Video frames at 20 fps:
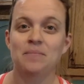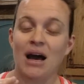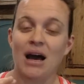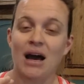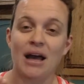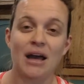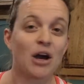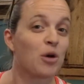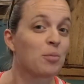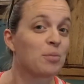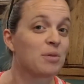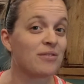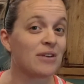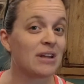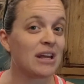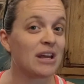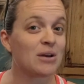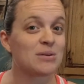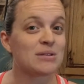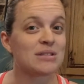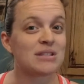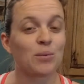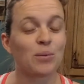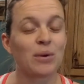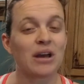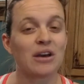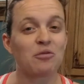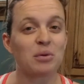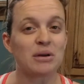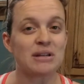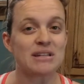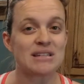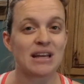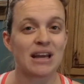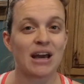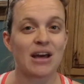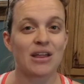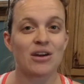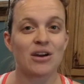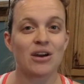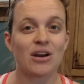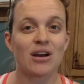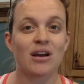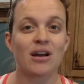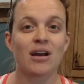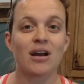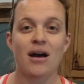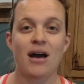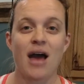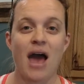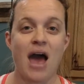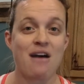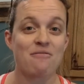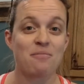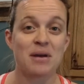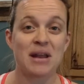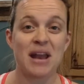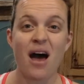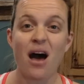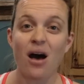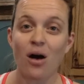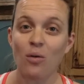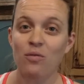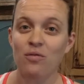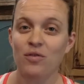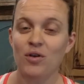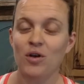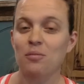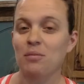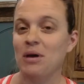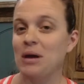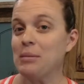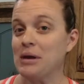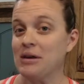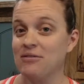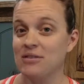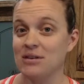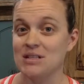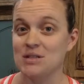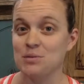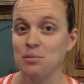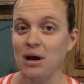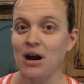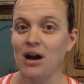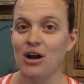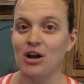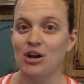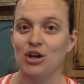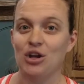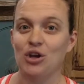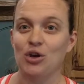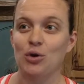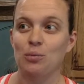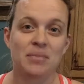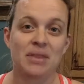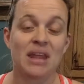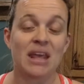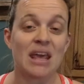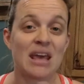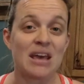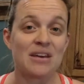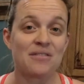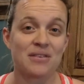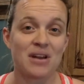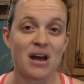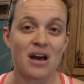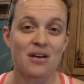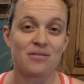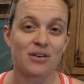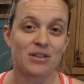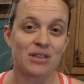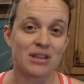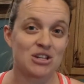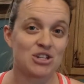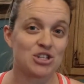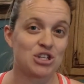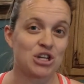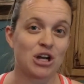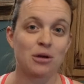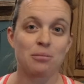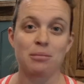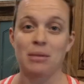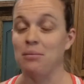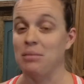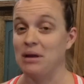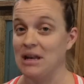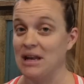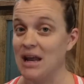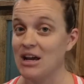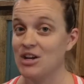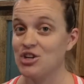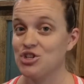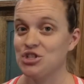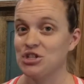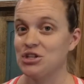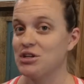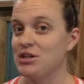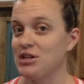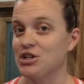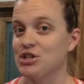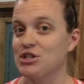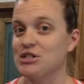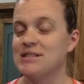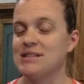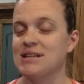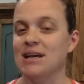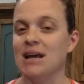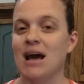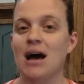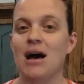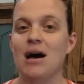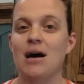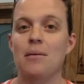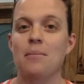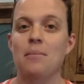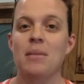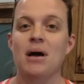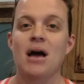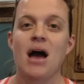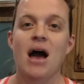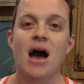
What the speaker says: I hope the videos that we have put together have been helpful, maybe have inspired you. If not for this year, maybe next year, years to come.